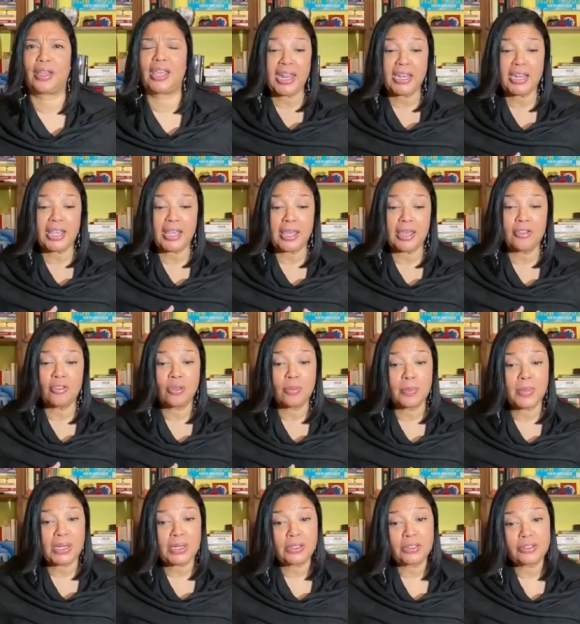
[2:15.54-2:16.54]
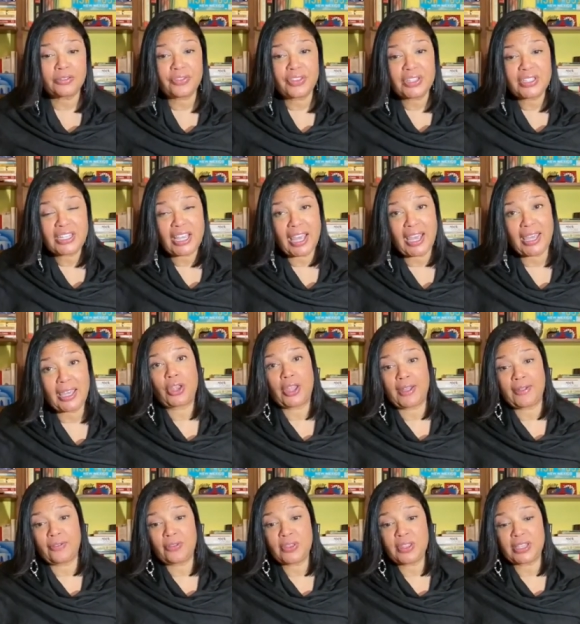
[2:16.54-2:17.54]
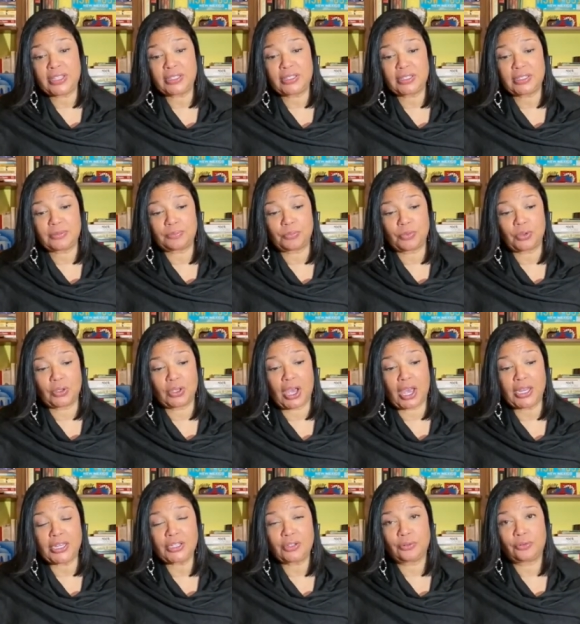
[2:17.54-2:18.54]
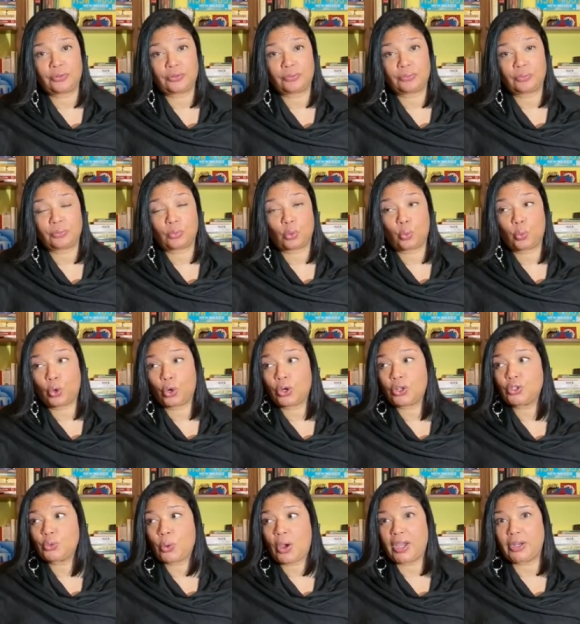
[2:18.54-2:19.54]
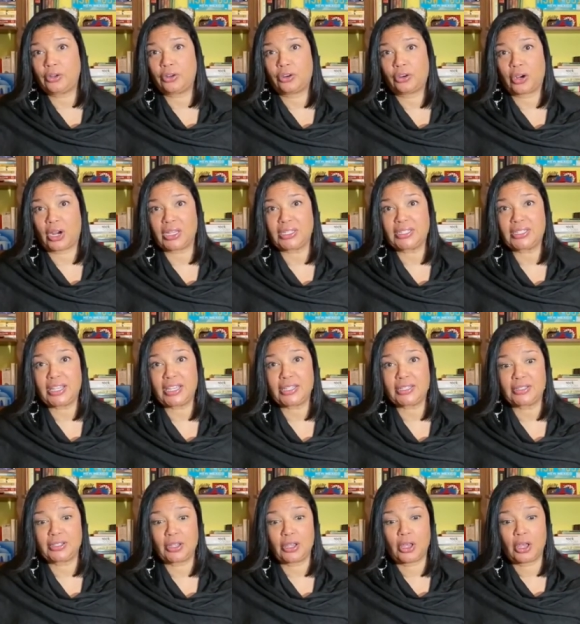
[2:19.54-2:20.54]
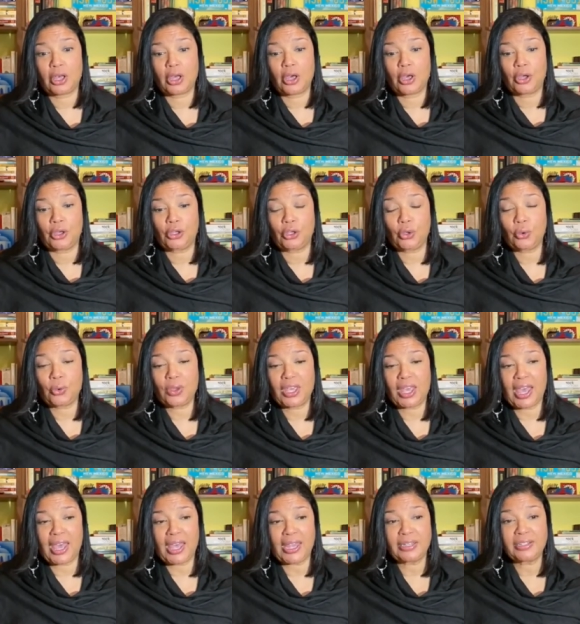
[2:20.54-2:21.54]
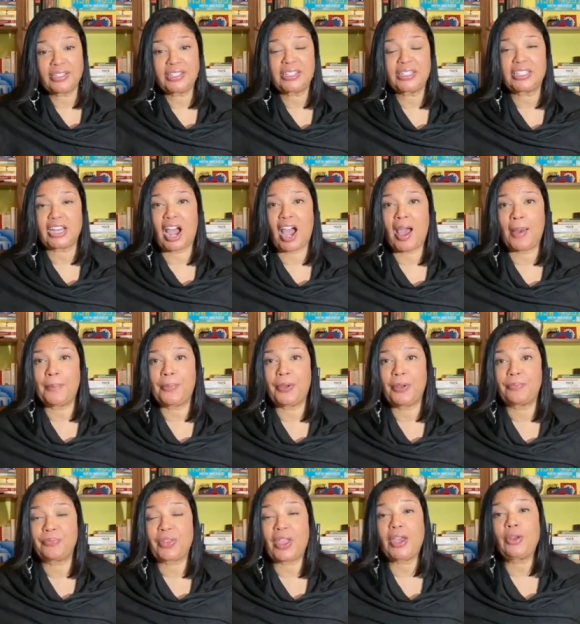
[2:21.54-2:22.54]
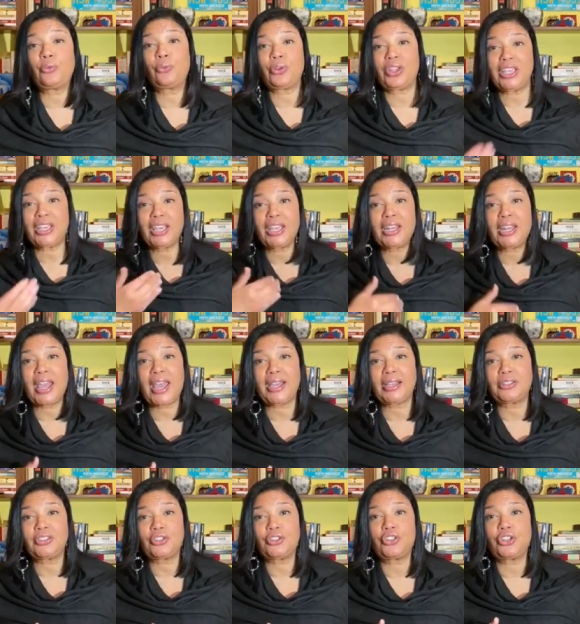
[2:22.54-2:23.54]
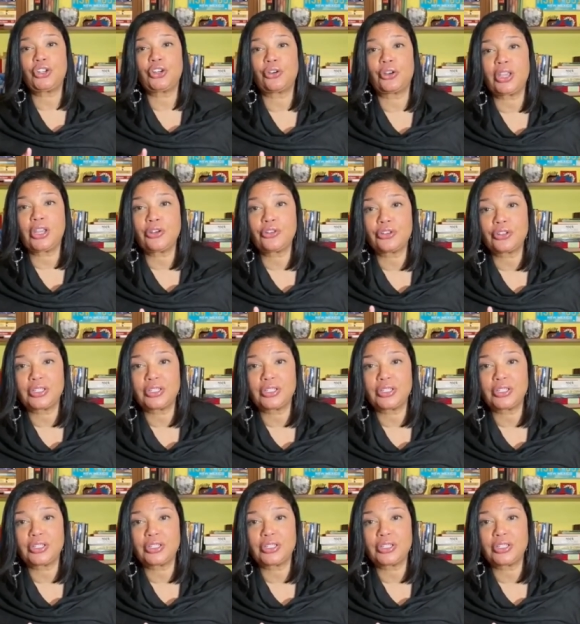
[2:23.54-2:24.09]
And in the middle of the day, in this kind of worldwide crisis, you can stop and reconnect to your inner